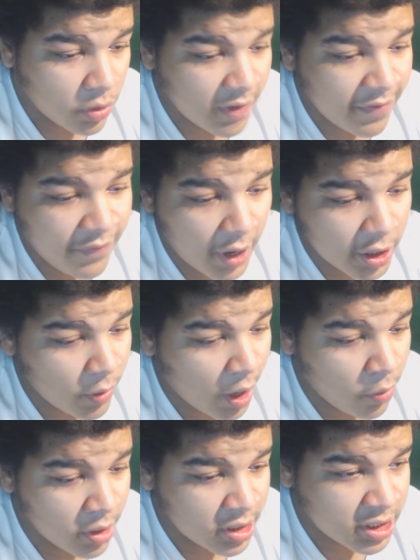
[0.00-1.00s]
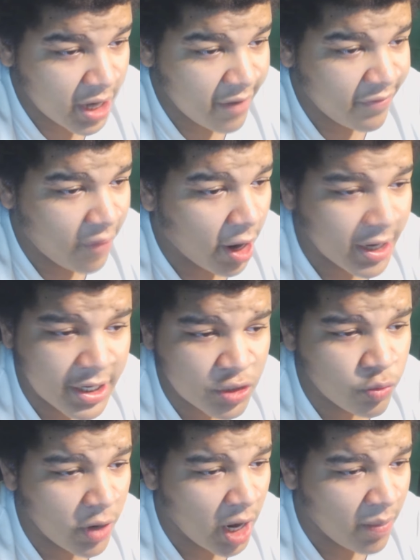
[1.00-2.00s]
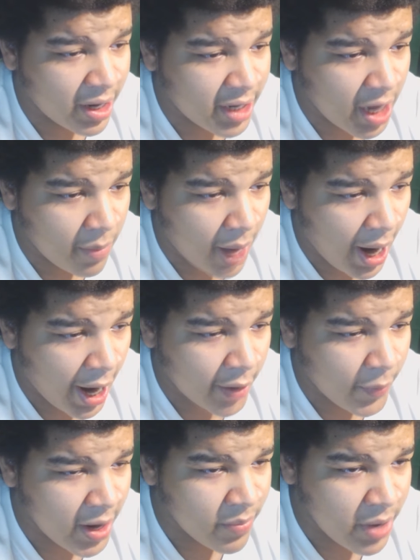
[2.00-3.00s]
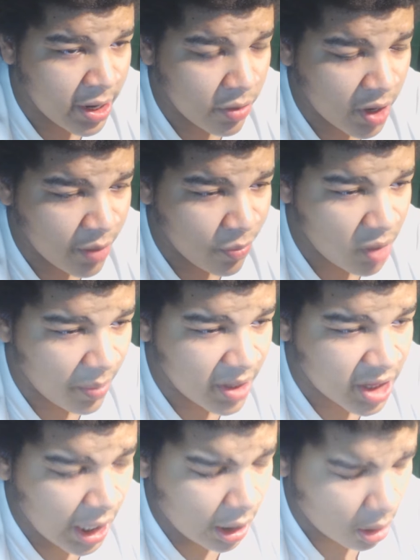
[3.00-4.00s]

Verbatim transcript: fuck. What the fuck do I want to say? Fuck, it just went out my damn mind. Wait a minute. Wait, a, let me